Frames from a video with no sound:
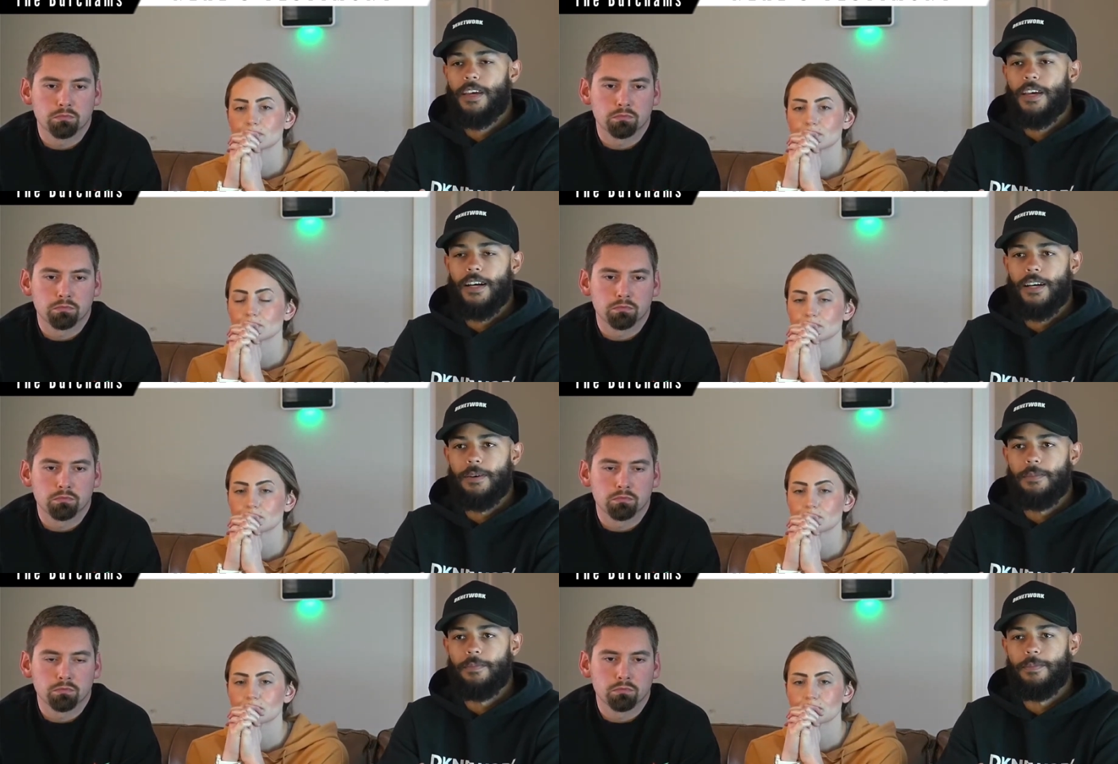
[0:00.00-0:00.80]

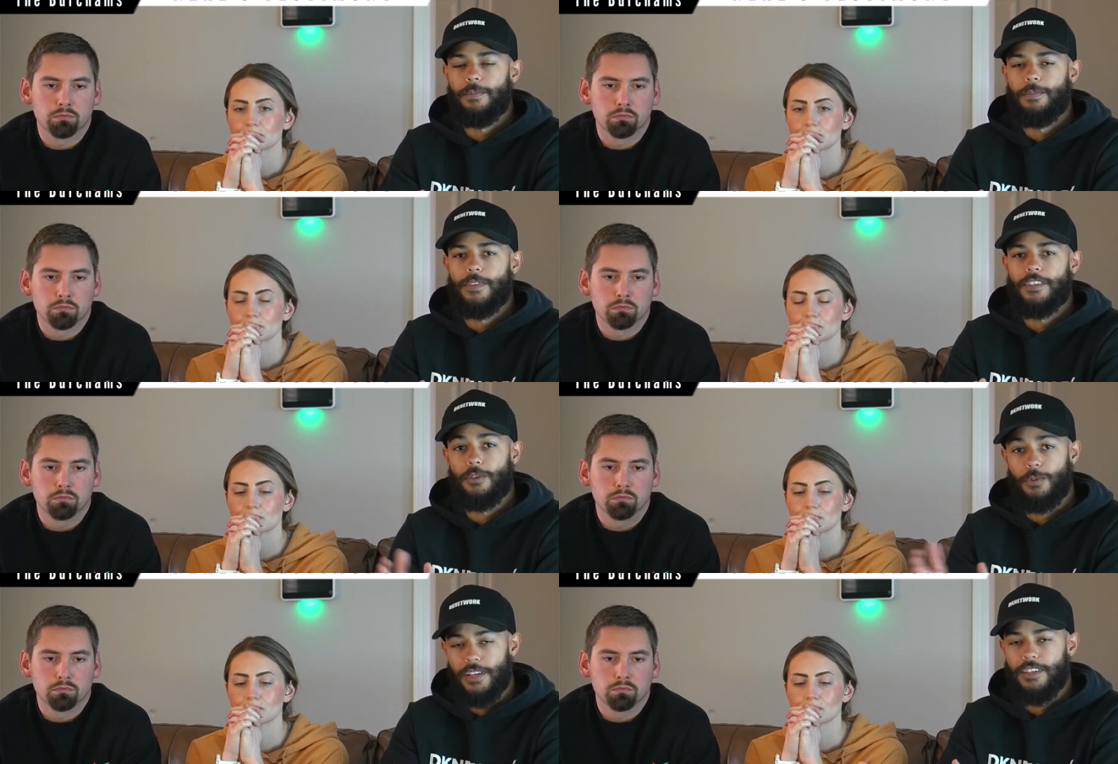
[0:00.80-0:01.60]
Speaker 1: Um, so
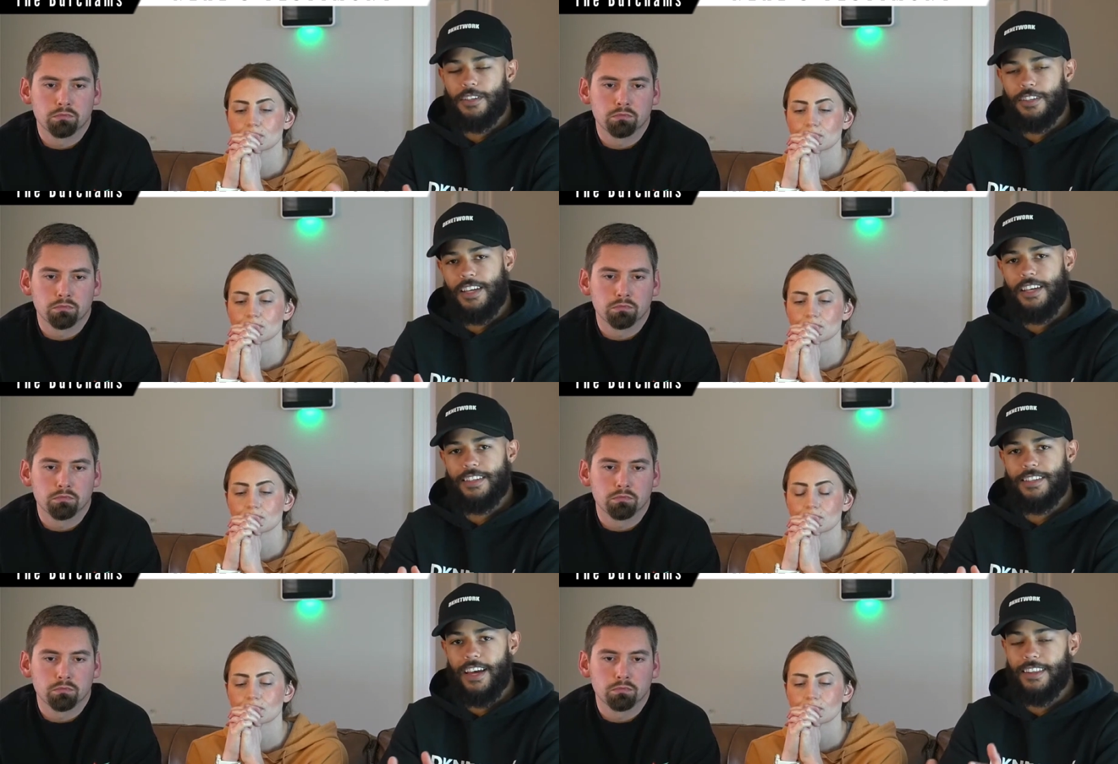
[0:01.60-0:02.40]
what Neil's saying is
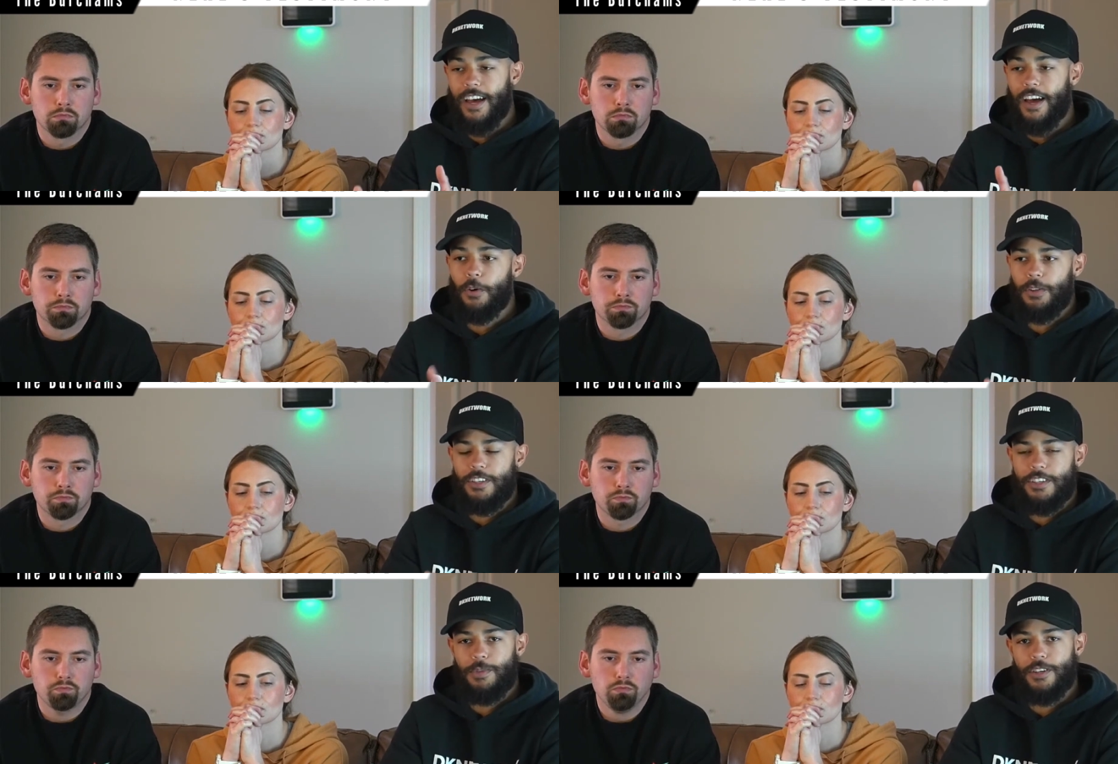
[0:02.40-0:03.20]
that that Holy
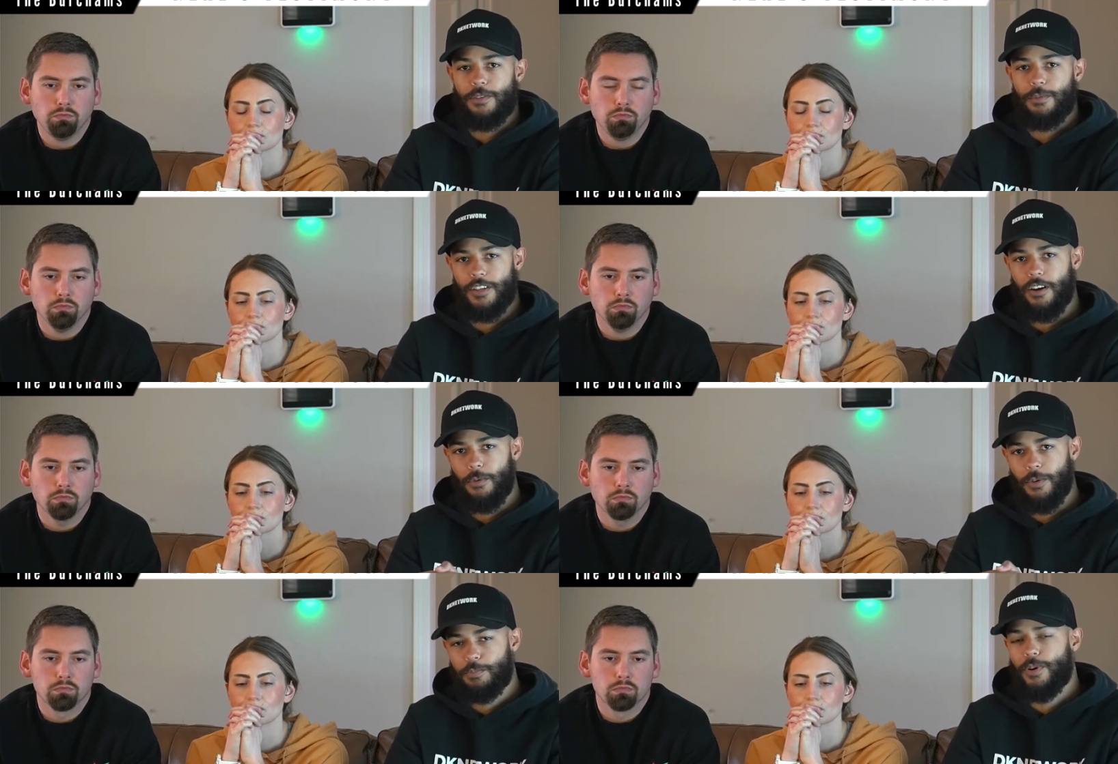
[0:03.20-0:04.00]
Spirit was
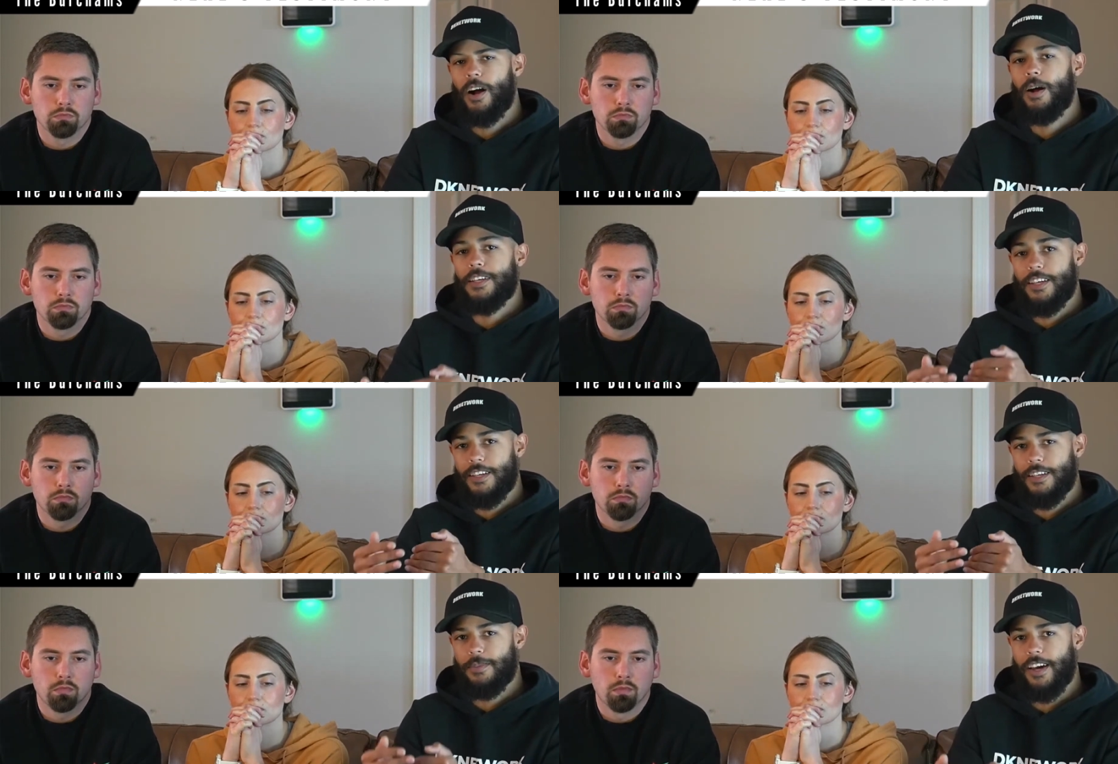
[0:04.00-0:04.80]
always prompting
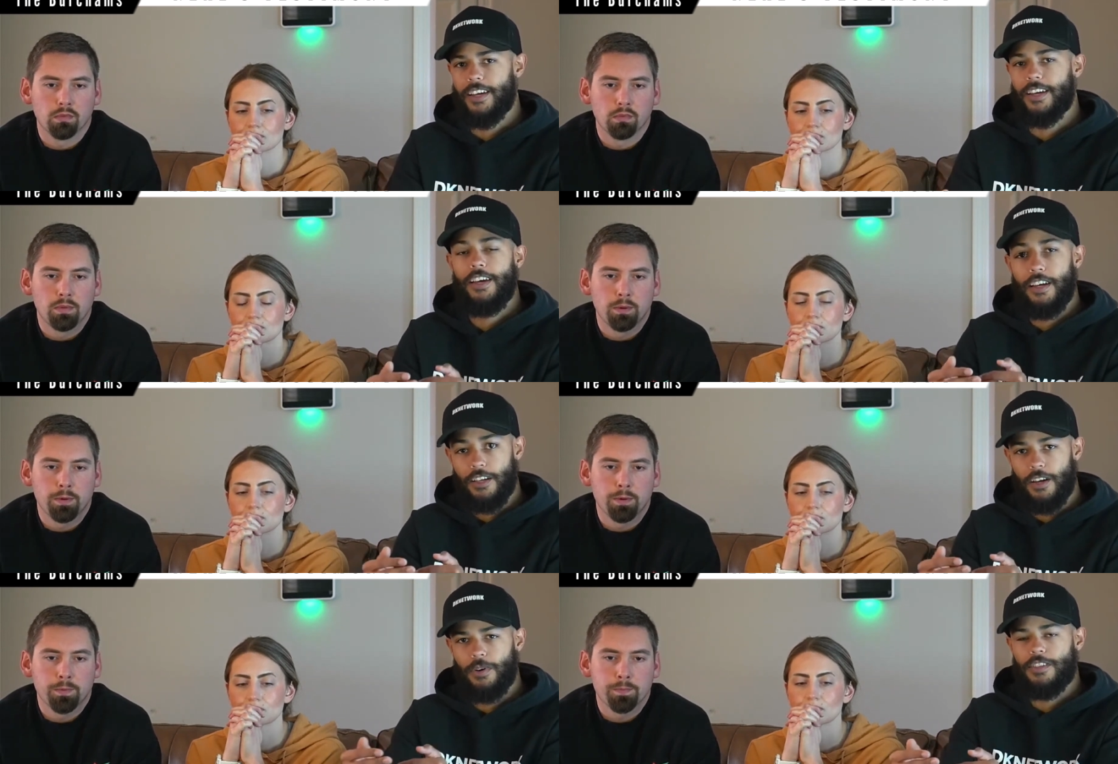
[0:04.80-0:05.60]
him, like,
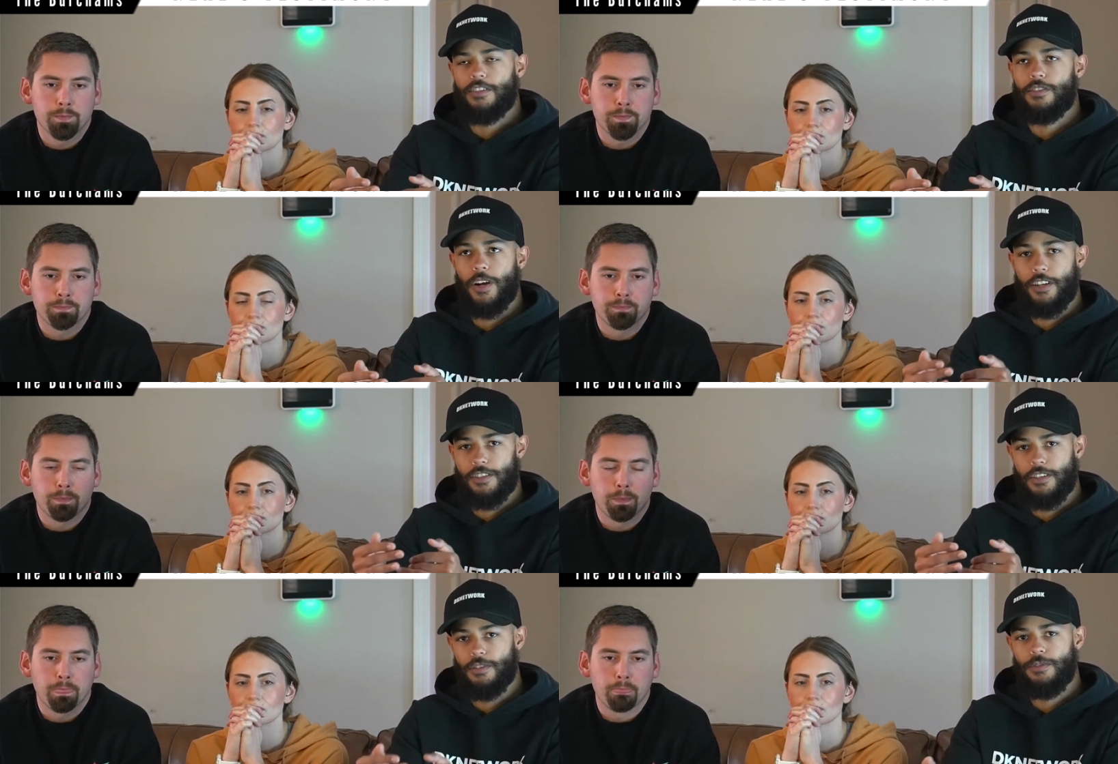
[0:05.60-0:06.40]
go in this
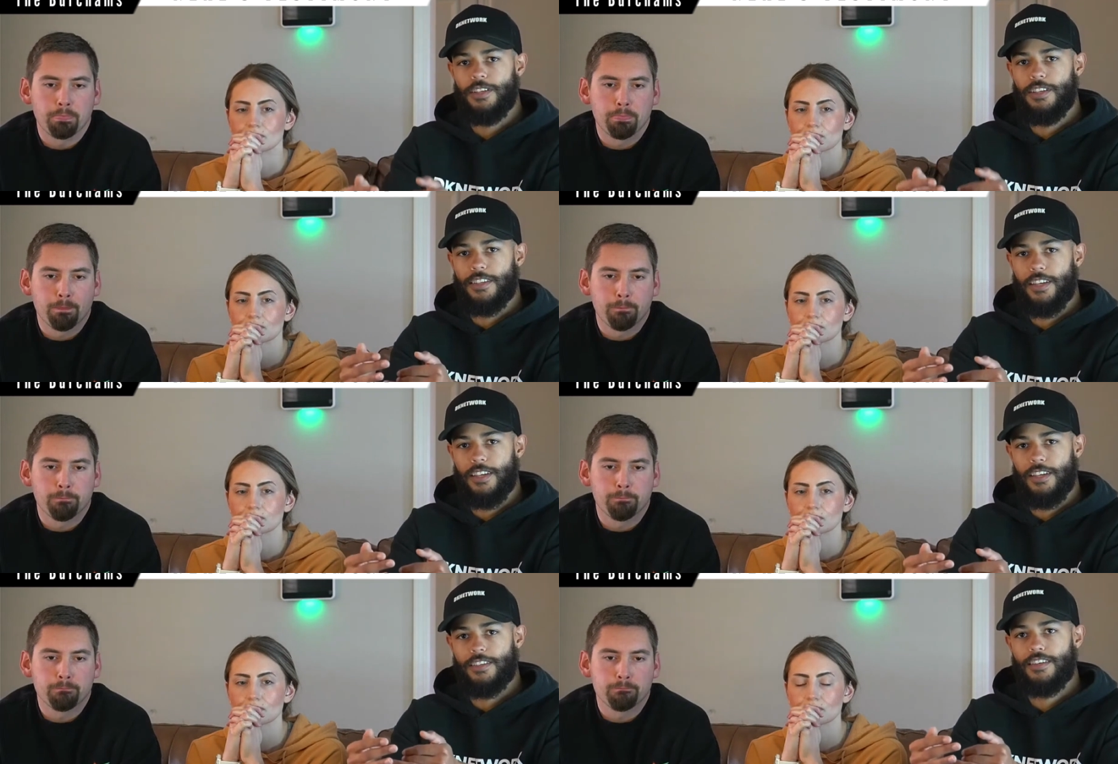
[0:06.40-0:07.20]
direction, do these
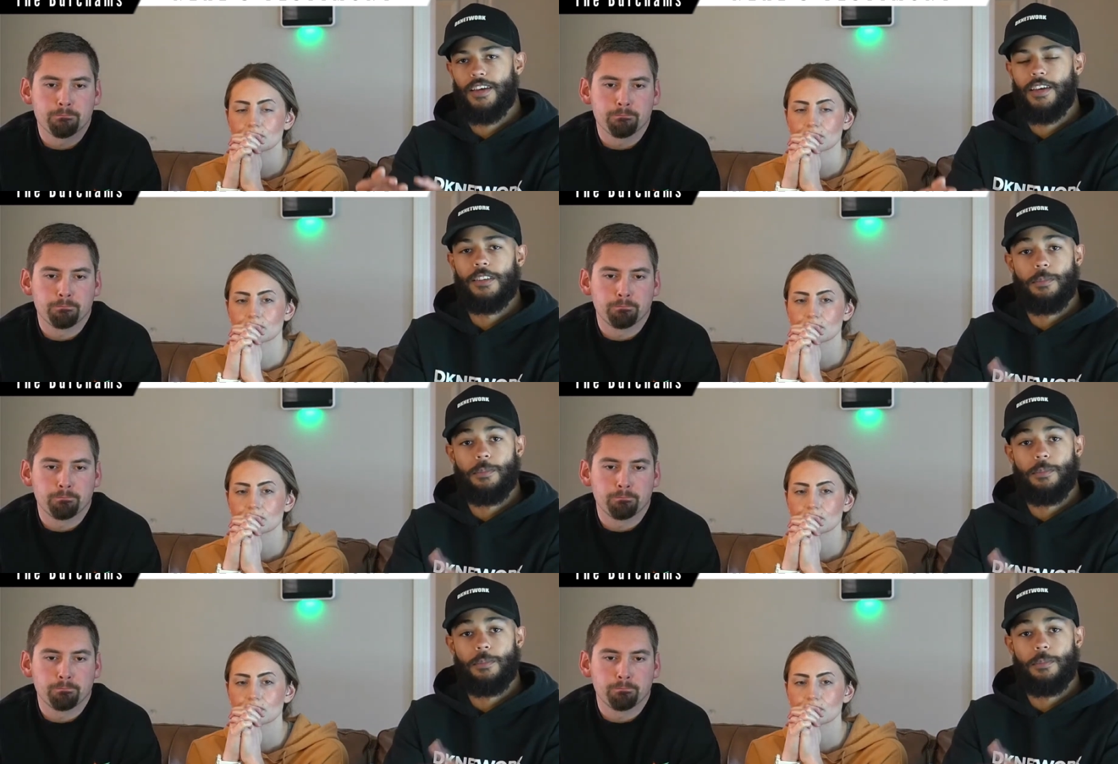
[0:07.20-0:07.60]
things to